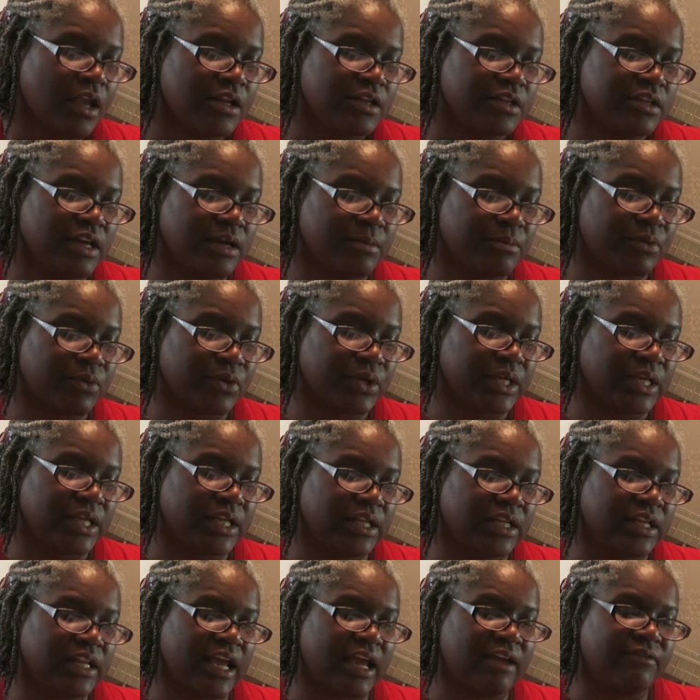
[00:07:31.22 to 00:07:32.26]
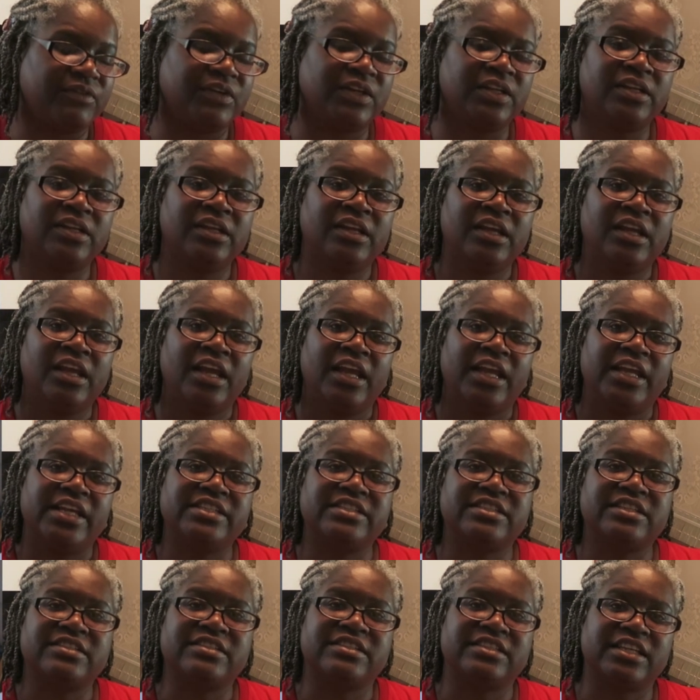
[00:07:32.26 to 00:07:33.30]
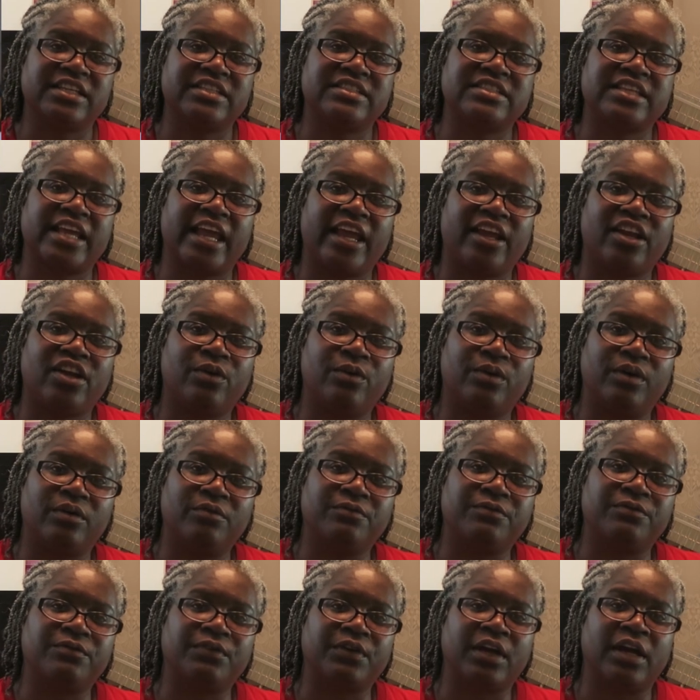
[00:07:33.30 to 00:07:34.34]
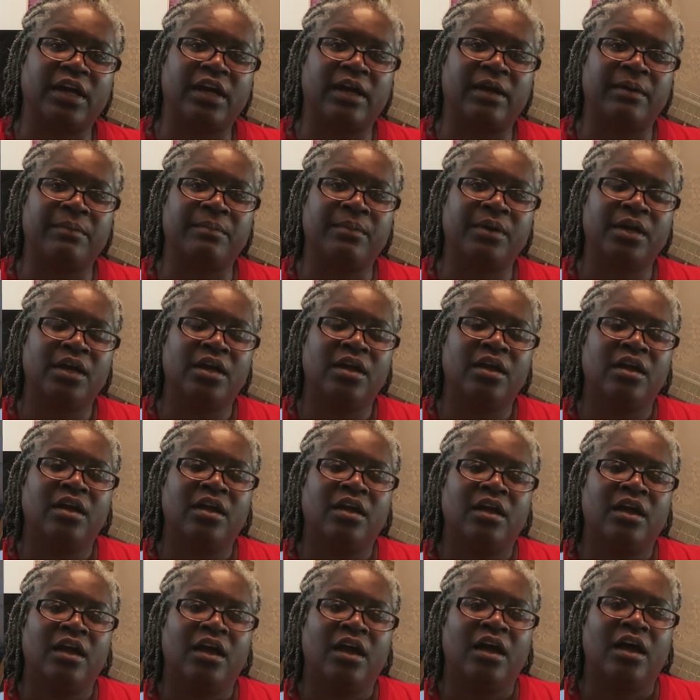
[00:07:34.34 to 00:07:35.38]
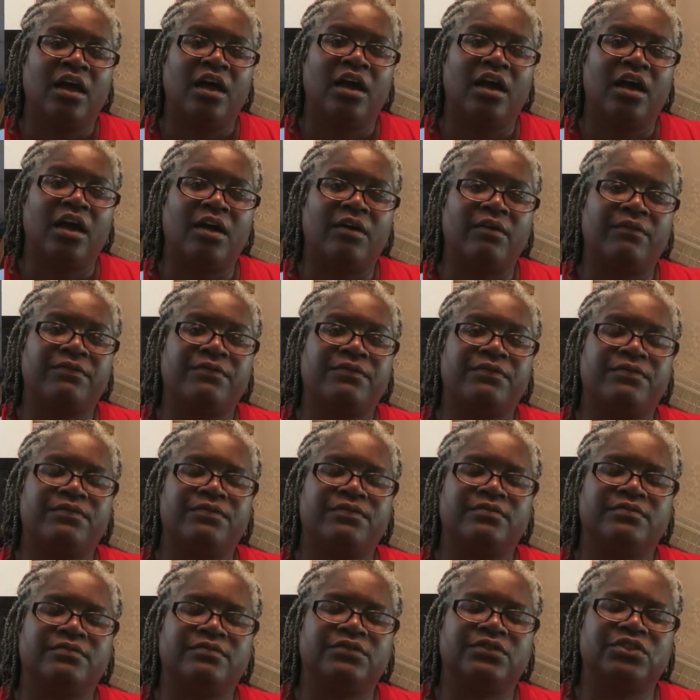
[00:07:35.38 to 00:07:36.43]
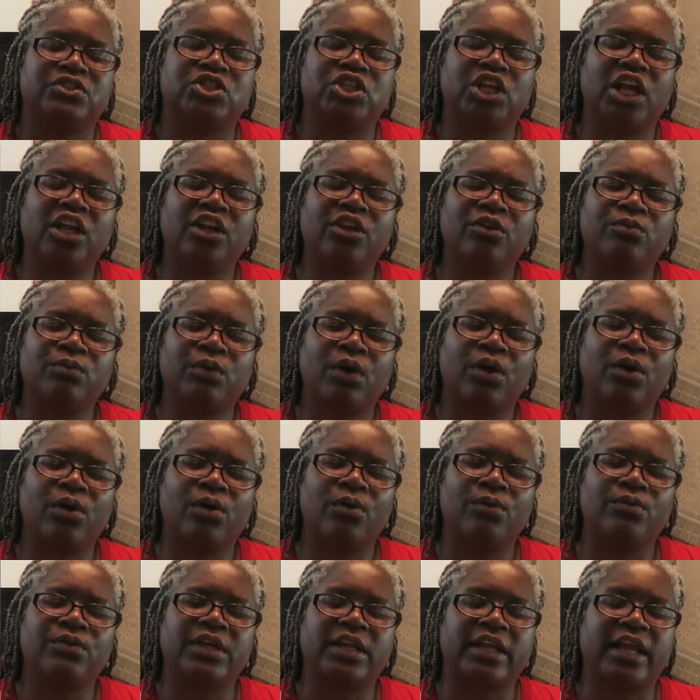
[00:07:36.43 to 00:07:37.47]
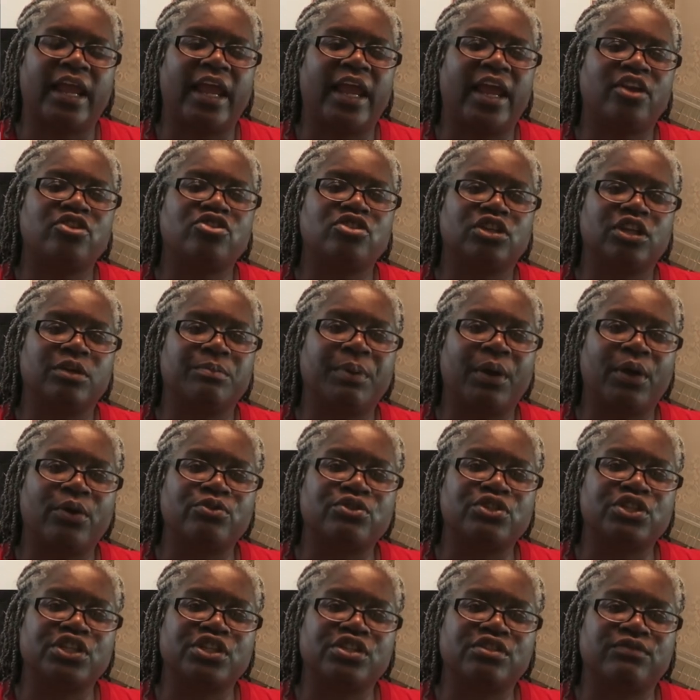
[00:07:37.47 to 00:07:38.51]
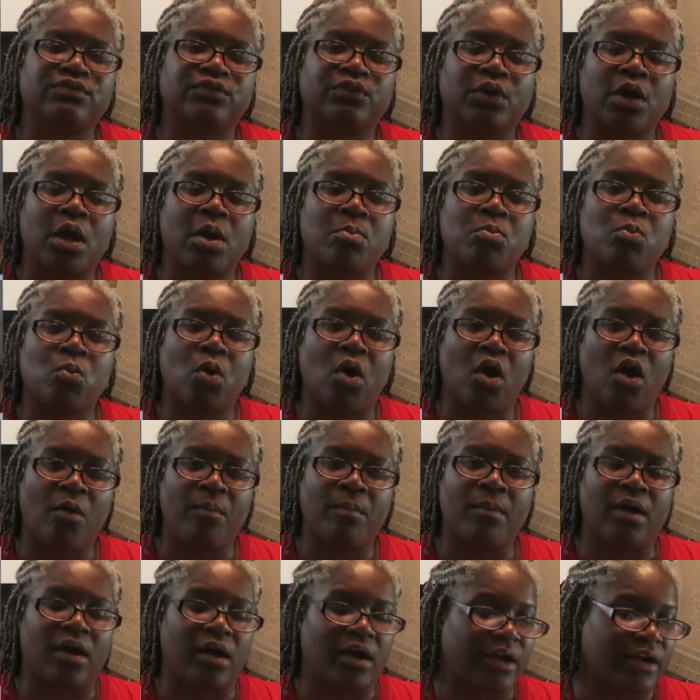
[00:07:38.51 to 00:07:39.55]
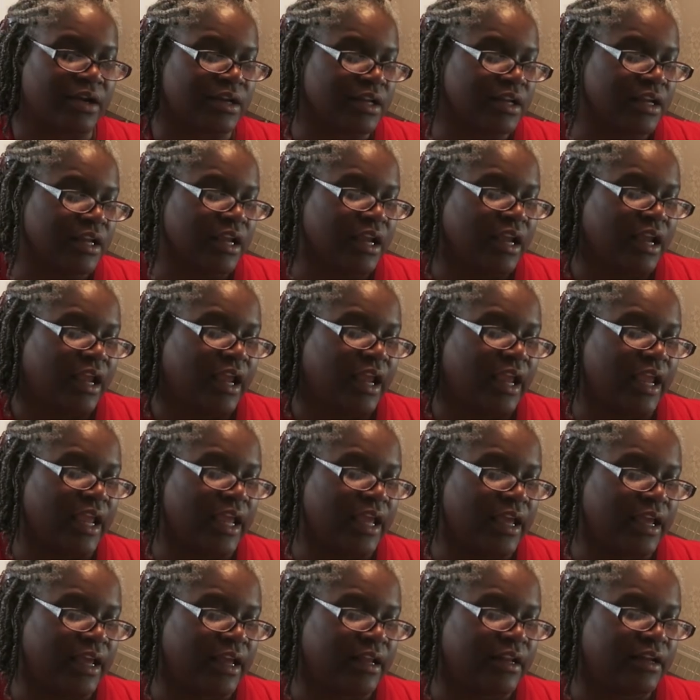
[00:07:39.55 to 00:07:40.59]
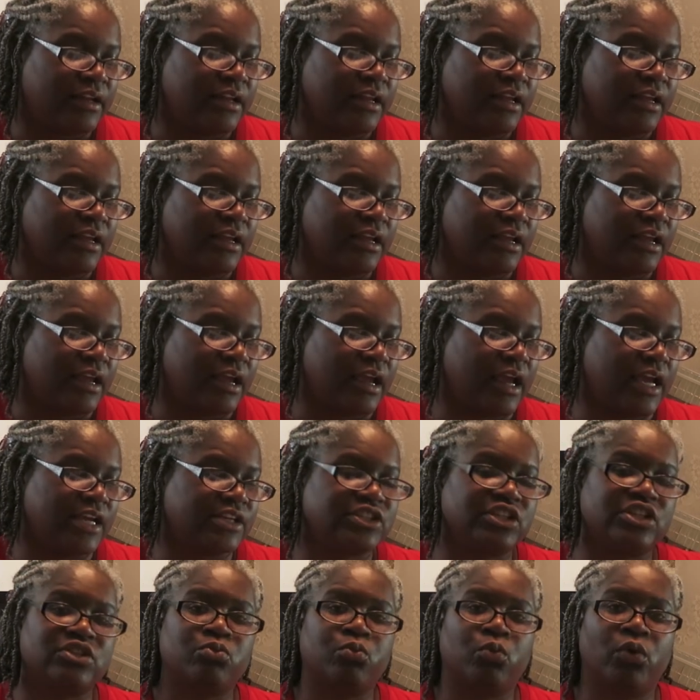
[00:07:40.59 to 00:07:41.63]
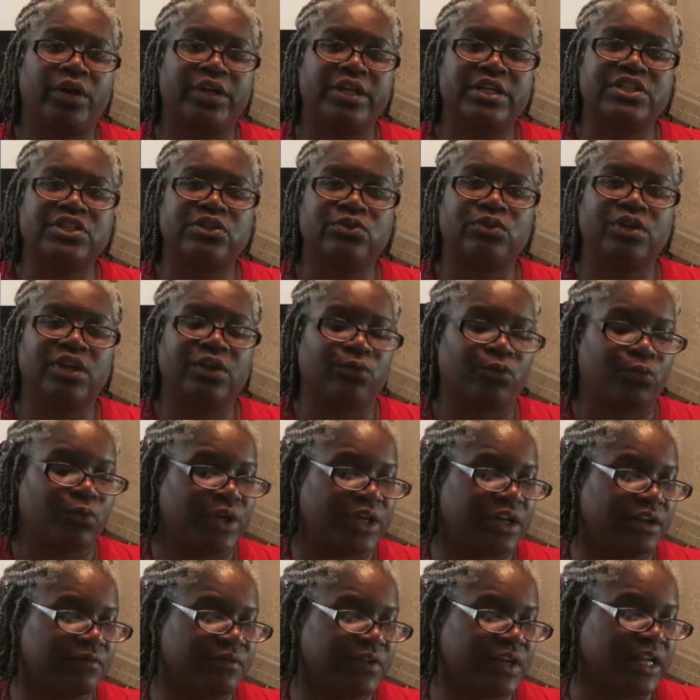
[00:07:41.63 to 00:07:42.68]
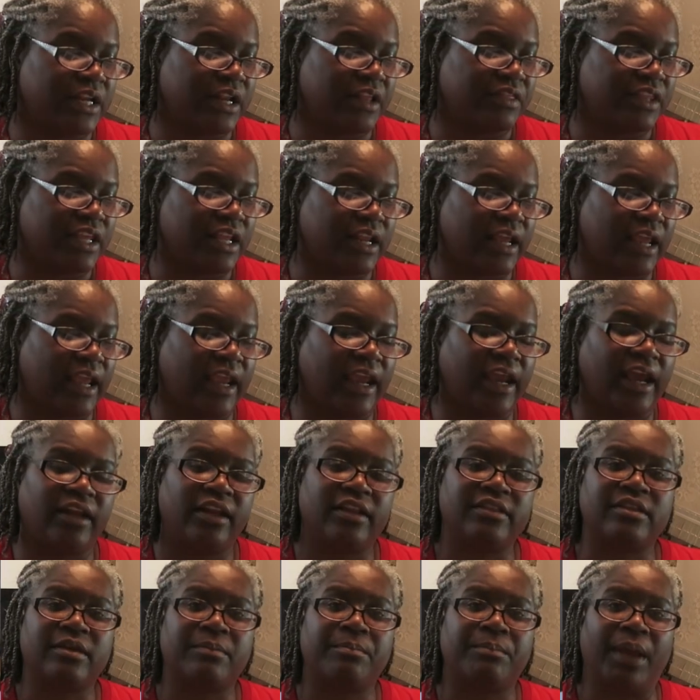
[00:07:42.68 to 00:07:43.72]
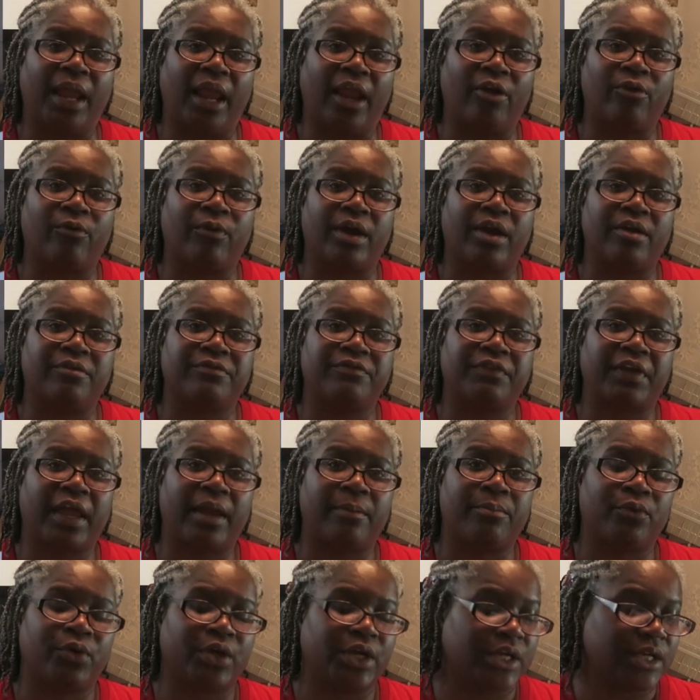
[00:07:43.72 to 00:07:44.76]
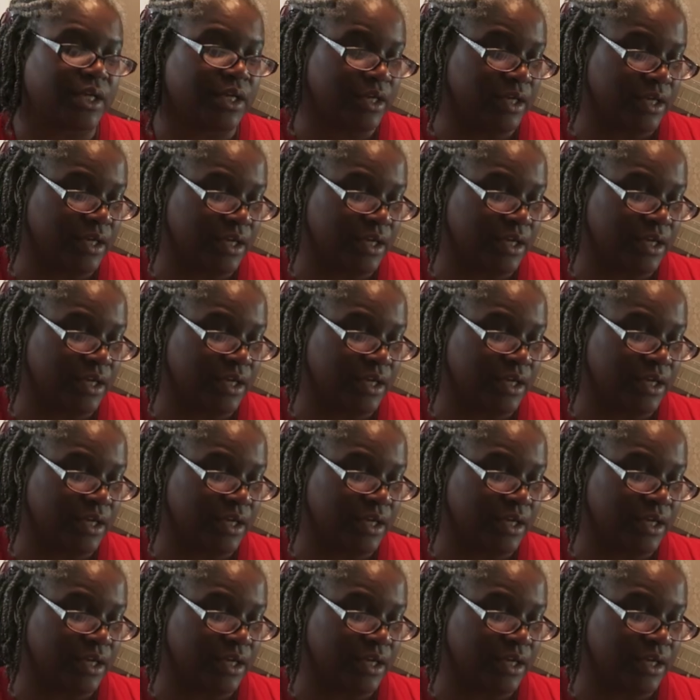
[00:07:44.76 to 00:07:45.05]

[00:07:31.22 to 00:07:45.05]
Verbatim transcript: Number 11 is a zigzag quilt from a jelly roll that I actually purchased from Walmart. And I just wanted to get rid of it and then I added the background fabric.